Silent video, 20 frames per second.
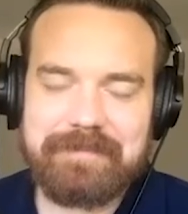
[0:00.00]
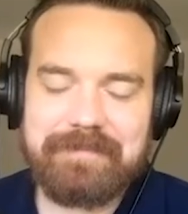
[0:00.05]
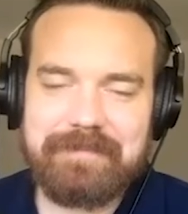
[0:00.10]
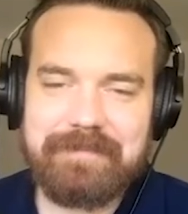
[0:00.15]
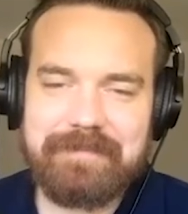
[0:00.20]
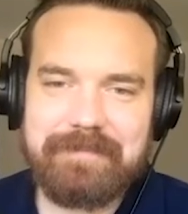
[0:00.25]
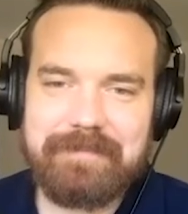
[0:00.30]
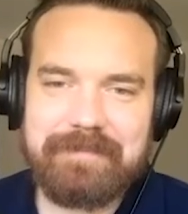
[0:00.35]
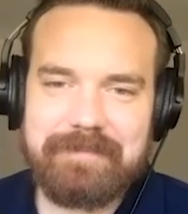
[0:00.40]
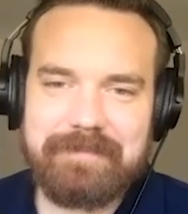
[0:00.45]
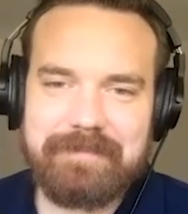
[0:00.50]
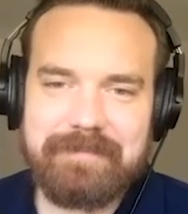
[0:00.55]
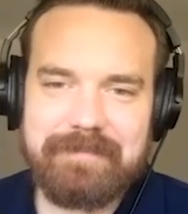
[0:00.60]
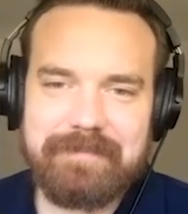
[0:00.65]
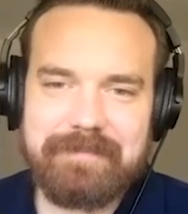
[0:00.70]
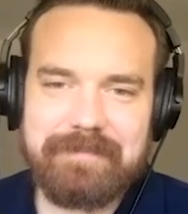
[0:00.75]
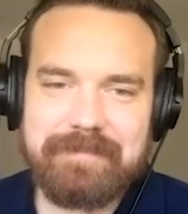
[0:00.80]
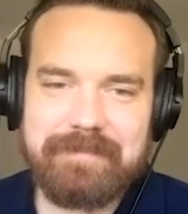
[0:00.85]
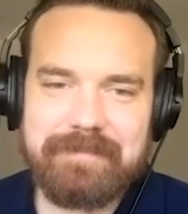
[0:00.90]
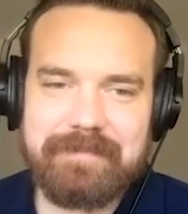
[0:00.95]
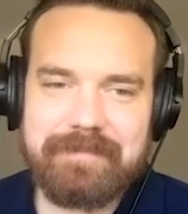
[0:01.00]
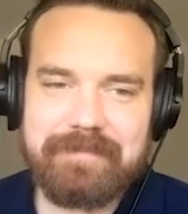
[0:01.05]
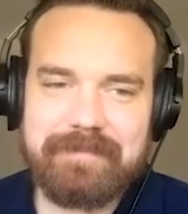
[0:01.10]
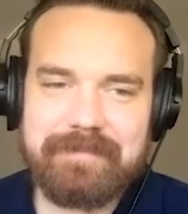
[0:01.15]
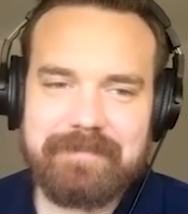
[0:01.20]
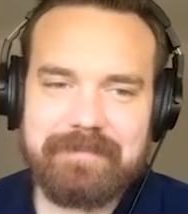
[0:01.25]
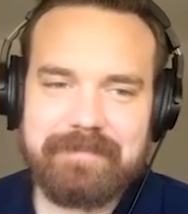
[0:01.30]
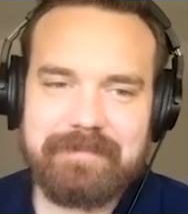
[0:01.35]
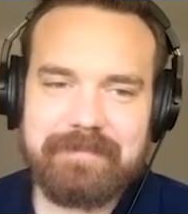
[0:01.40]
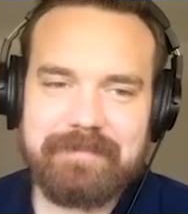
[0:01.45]

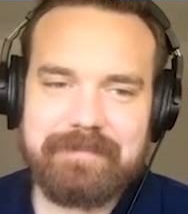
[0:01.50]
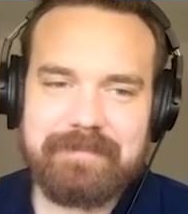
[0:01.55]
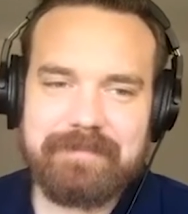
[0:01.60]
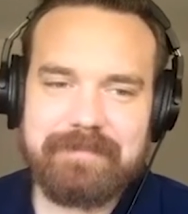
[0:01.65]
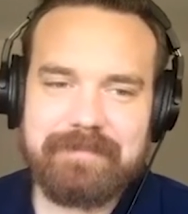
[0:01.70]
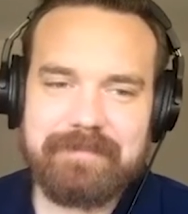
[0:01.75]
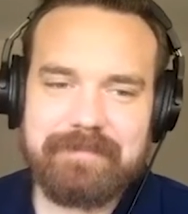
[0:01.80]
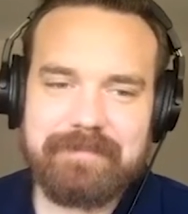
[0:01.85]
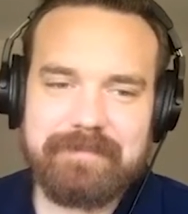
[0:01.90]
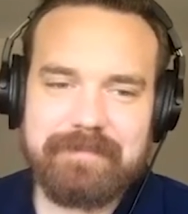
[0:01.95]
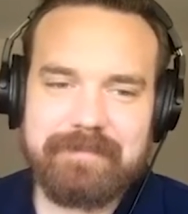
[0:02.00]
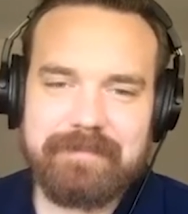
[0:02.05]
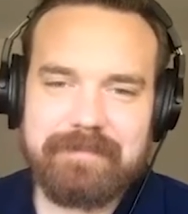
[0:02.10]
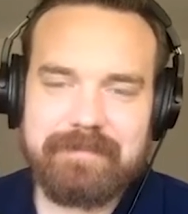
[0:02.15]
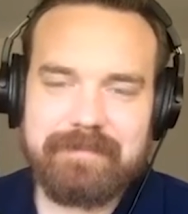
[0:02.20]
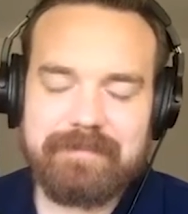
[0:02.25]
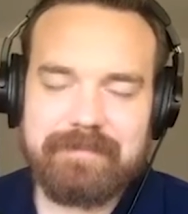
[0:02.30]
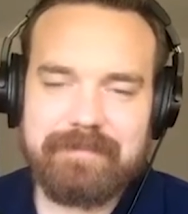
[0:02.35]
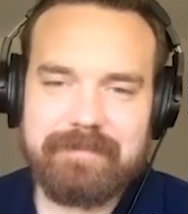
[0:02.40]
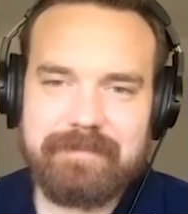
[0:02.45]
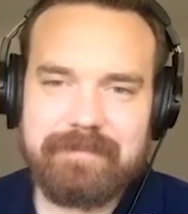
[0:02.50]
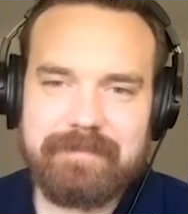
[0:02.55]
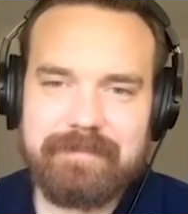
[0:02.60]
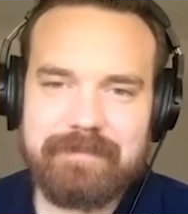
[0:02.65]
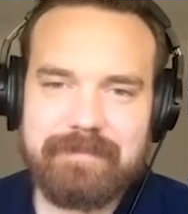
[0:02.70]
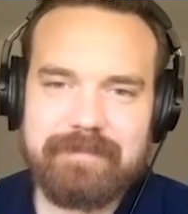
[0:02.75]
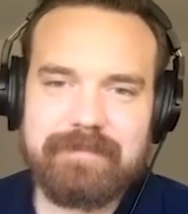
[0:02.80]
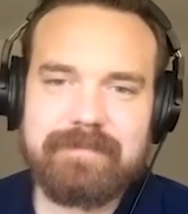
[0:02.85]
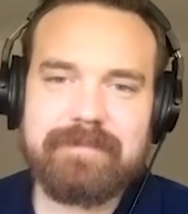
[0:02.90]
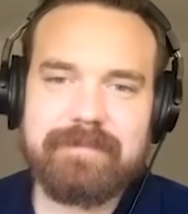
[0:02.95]

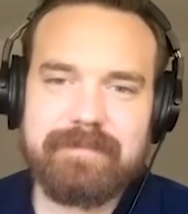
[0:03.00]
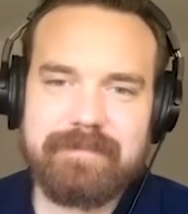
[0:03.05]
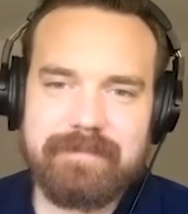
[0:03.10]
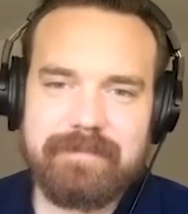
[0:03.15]
No words are spoken by the person on screen.